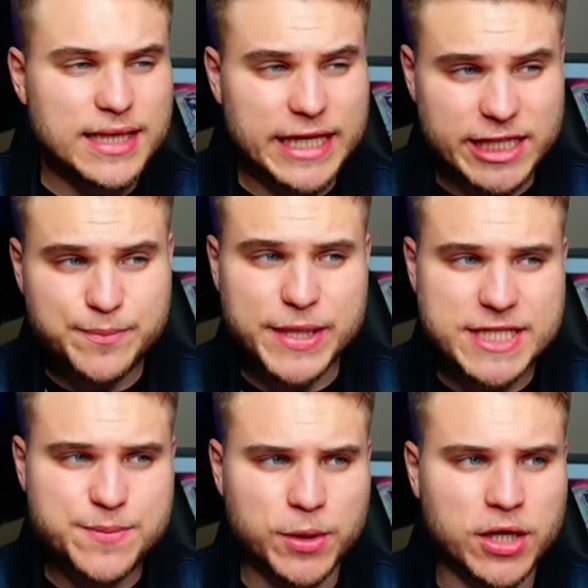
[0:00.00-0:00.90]
In
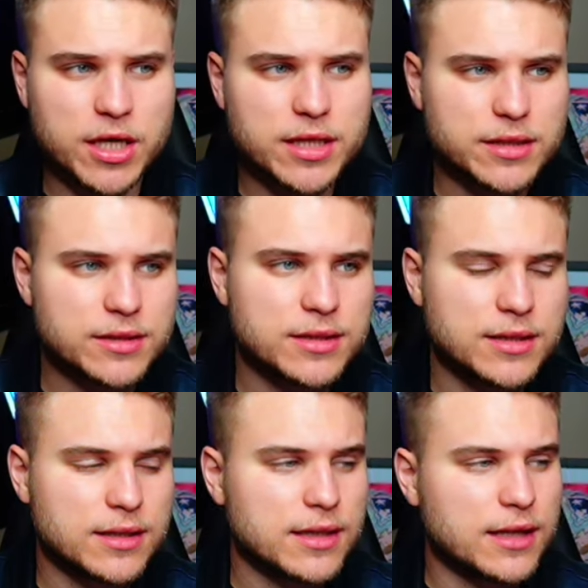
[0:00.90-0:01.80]
Pittsburgh,
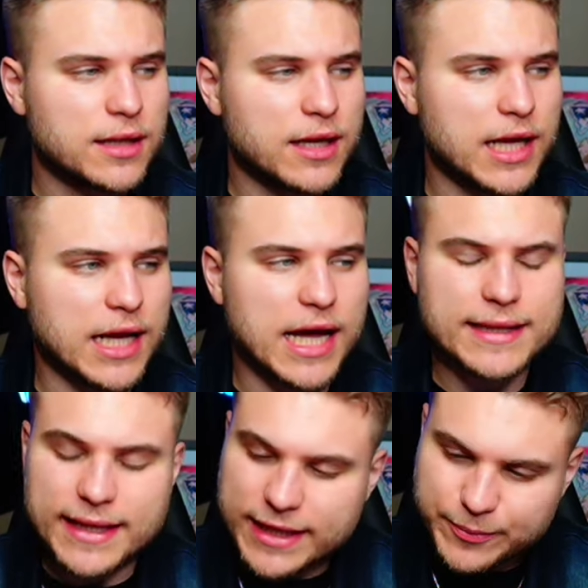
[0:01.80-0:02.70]
I
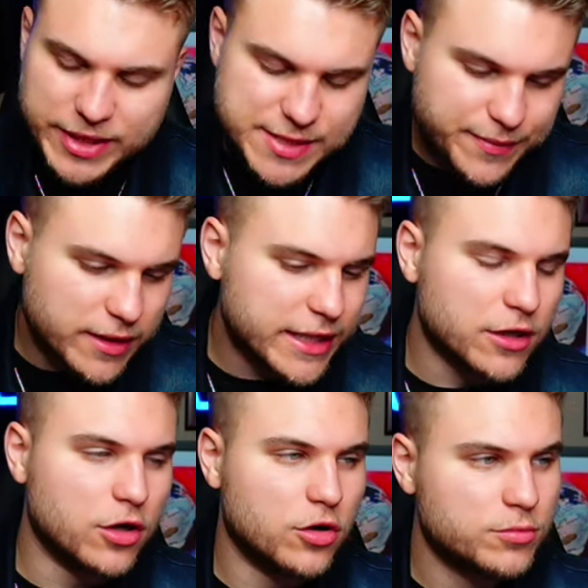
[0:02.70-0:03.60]
like Pittsburgh at
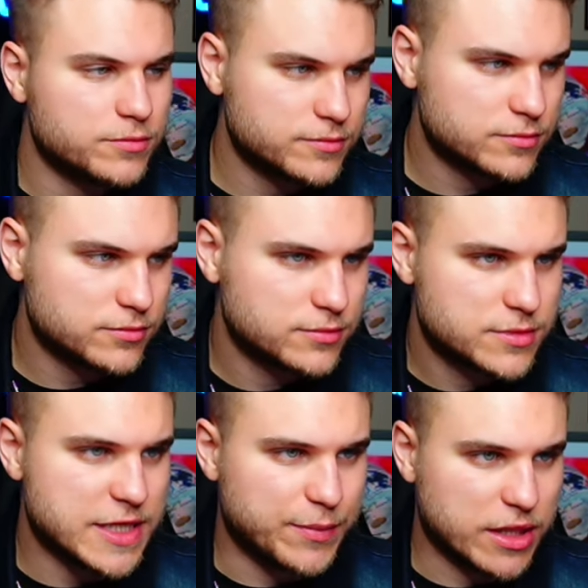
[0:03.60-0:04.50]
home,
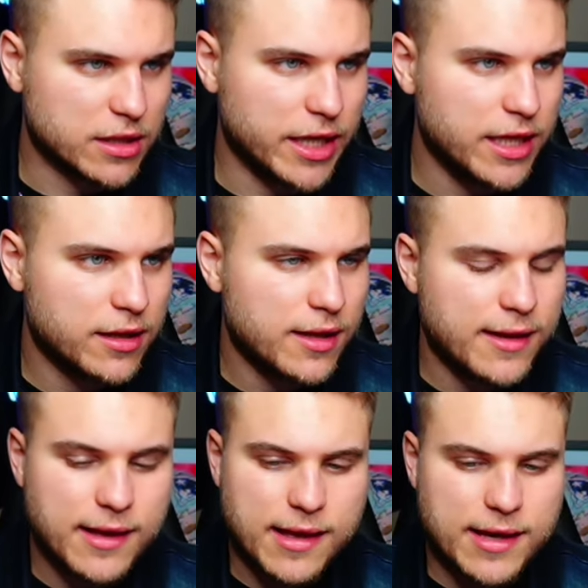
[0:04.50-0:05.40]
typically.
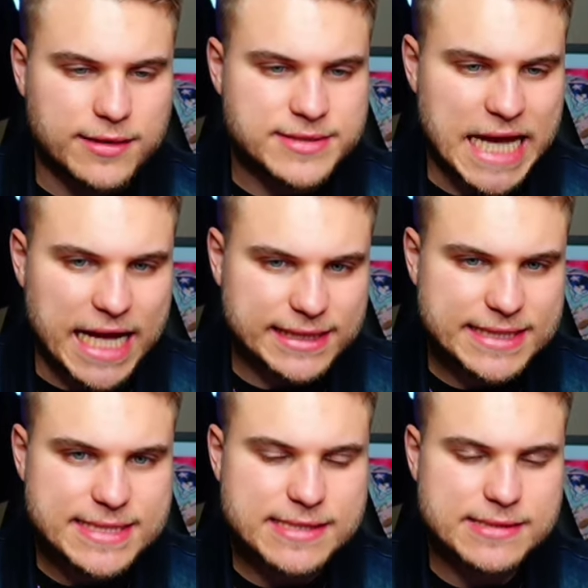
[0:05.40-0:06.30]

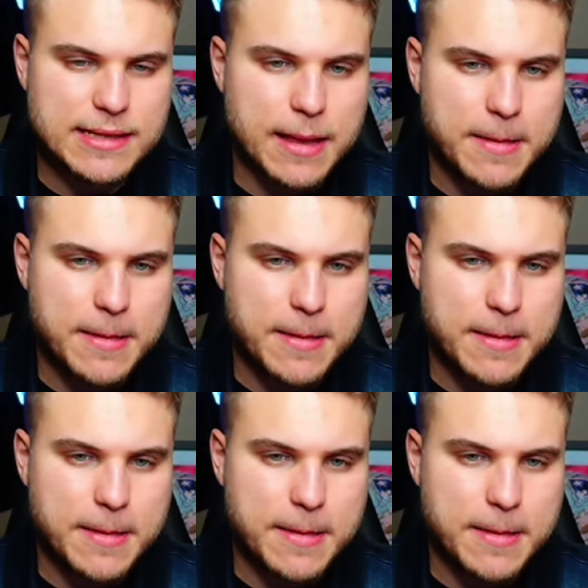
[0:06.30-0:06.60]
Dallas,